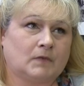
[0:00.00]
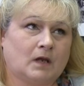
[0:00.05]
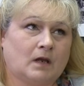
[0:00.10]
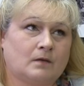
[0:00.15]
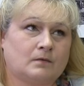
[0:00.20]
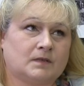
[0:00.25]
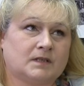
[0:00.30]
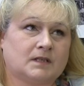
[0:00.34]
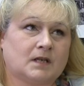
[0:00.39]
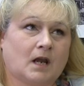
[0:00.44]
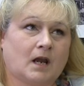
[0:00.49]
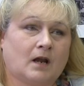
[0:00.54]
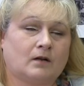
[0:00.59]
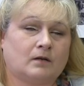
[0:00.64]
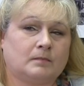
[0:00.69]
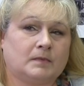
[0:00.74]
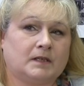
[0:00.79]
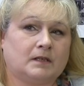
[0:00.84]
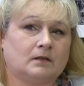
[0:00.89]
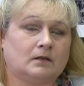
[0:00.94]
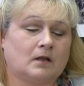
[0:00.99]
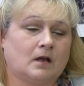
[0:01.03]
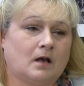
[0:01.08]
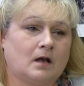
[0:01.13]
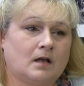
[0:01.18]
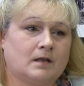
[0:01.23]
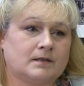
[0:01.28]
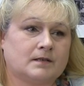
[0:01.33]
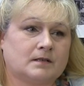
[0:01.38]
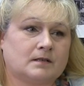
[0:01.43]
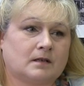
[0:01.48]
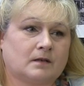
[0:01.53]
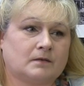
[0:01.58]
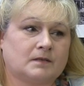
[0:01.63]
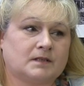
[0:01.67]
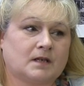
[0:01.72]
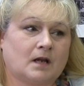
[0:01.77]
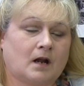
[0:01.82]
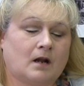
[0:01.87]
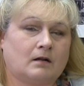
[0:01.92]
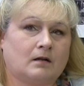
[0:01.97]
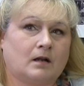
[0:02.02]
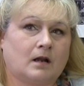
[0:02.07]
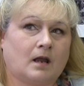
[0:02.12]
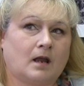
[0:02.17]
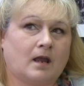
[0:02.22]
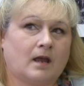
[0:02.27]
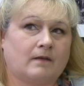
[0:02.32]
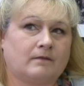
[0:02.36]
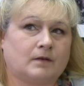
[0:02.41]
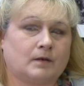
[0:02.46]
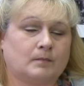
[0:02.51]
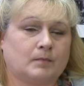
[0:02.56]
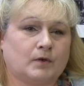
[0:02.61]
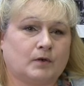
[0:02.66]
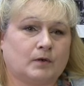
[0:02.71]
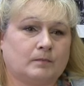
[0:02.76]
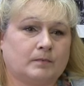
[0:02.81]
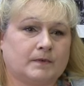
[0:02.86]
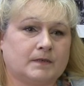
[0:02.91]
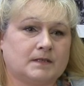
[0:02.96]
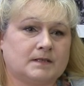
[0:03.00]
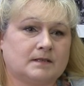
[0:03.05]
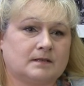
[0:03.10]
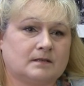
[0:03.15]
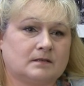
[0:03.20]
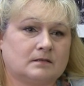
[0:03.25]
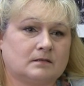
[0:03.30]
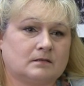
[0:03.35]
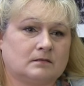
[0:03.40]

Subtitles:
I was tired of being lost. I was tired of not having a purpose.